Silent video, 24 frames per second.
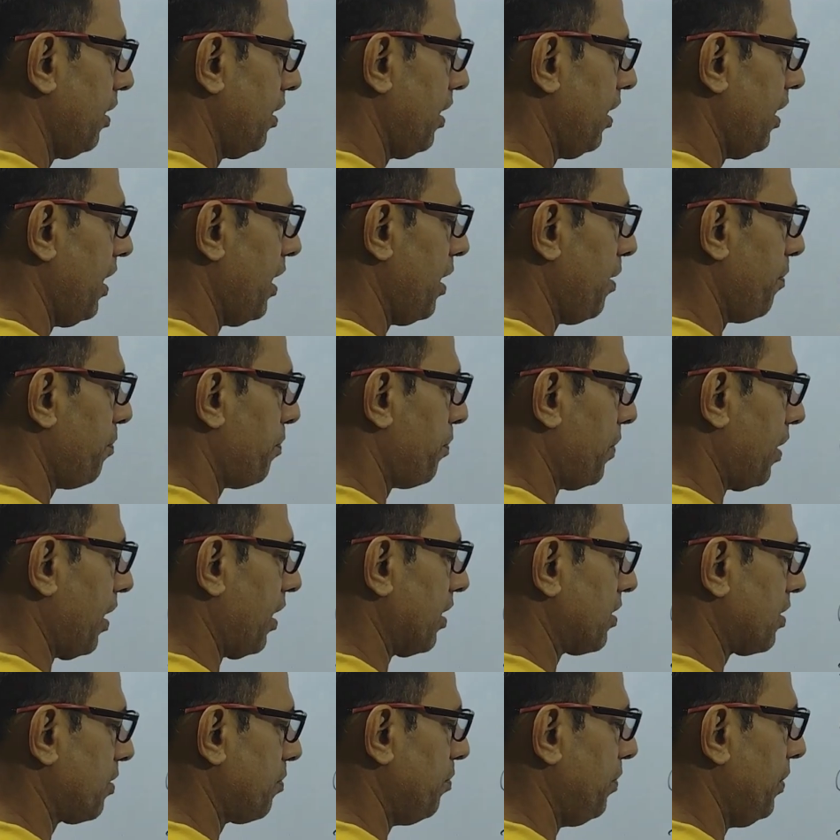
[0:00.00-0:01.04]
A
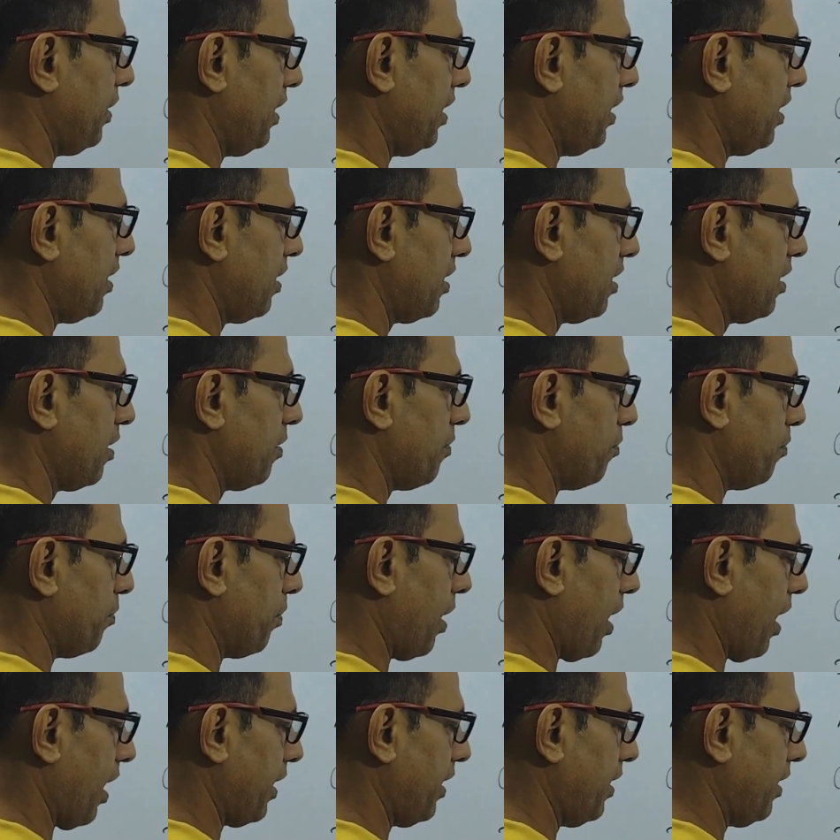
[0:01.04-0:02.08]
plus B
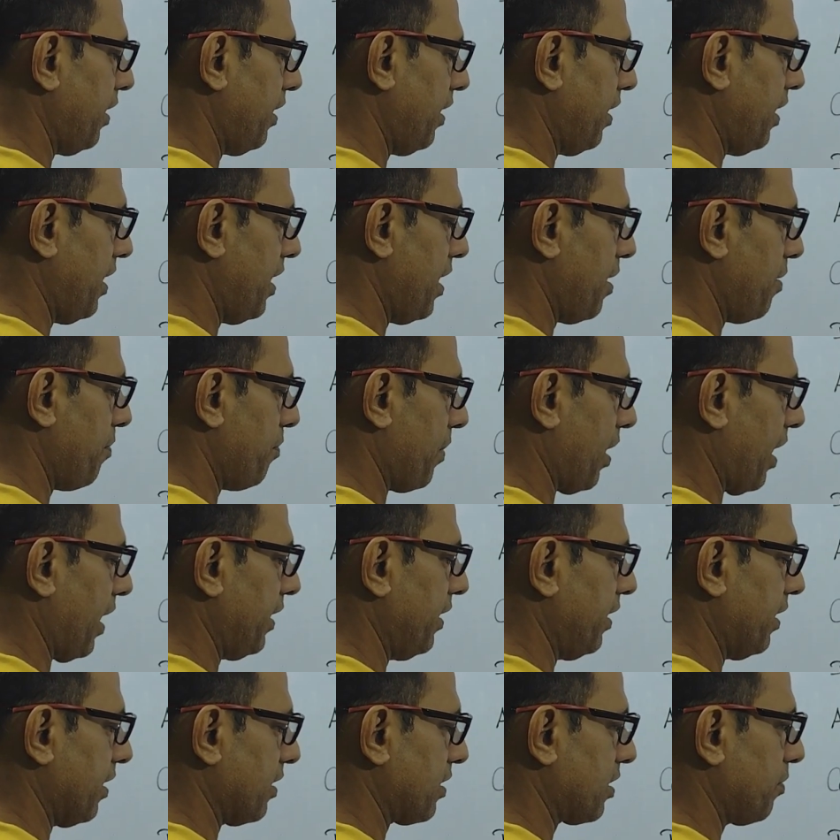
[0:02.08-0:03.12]
by A
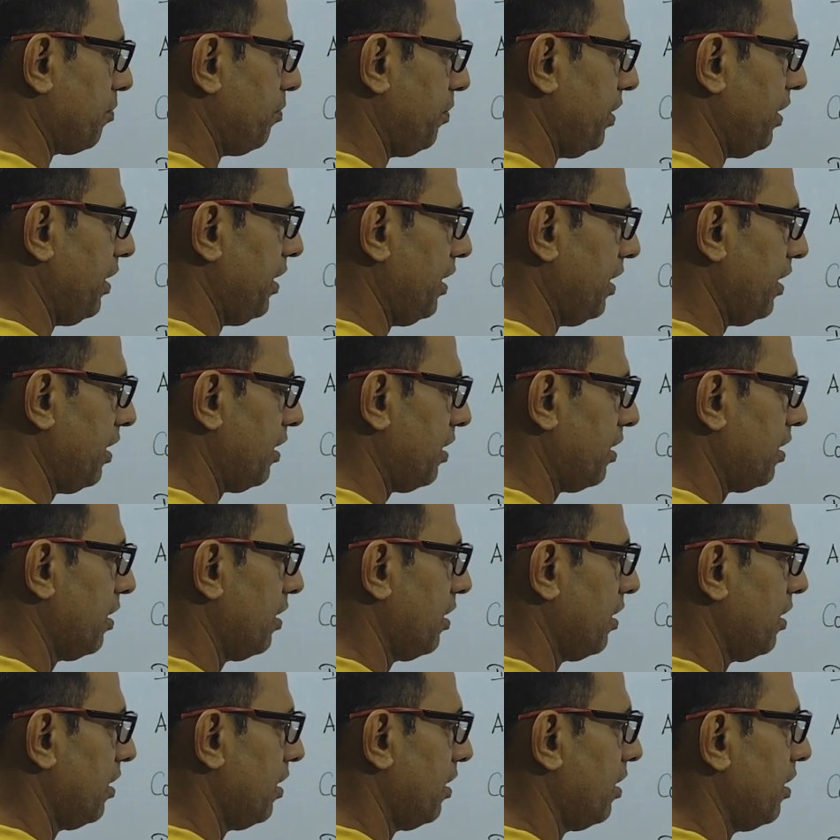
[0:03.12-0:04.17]
minus B.
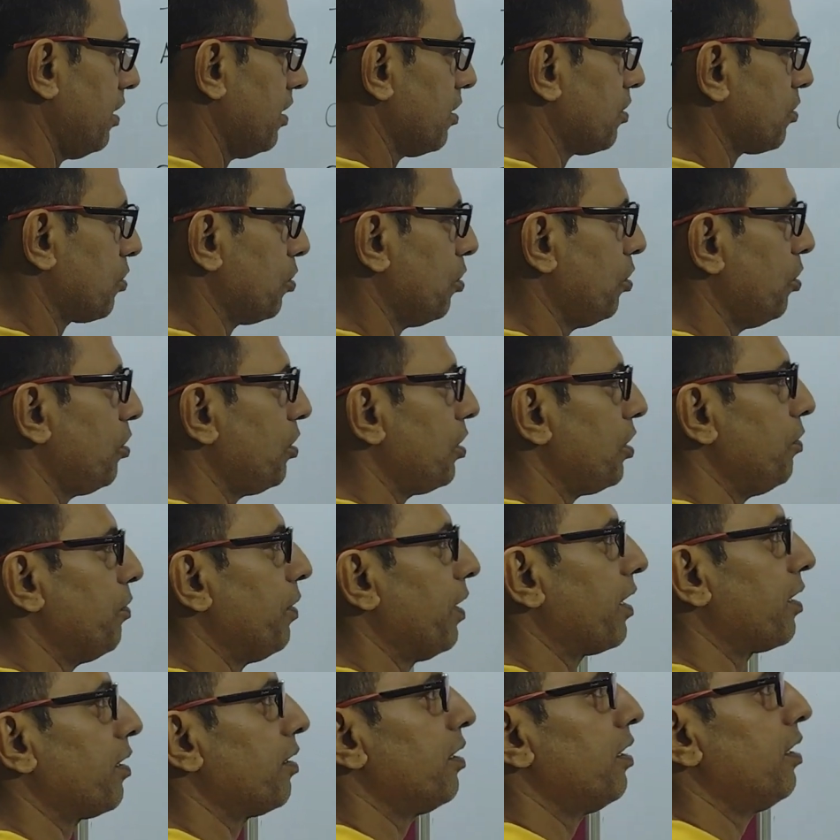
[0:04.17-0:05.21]
So you
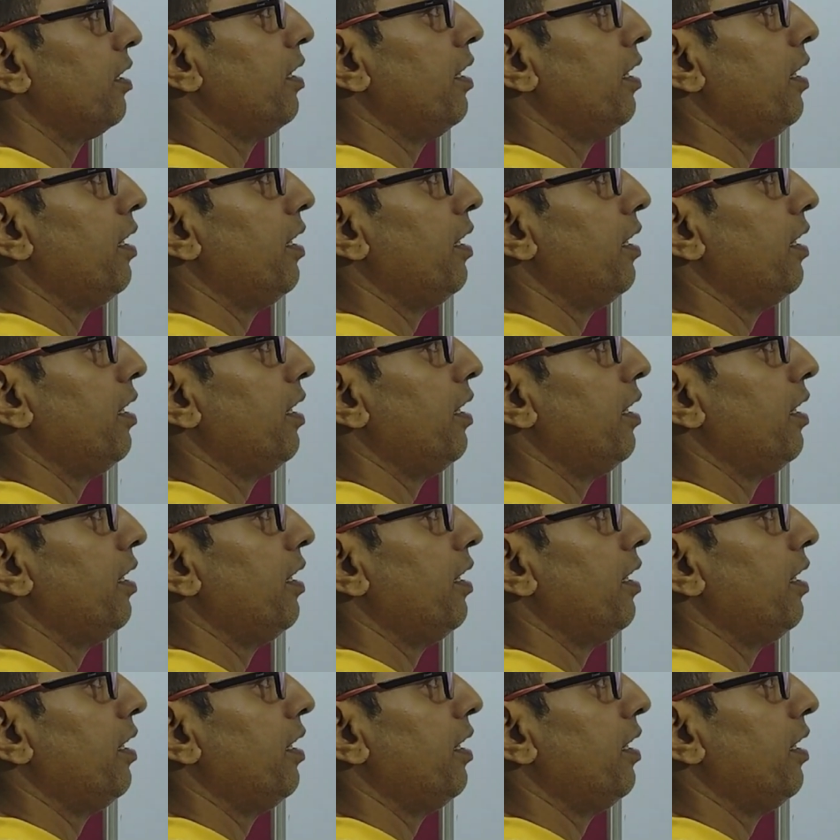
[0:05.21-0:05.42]
are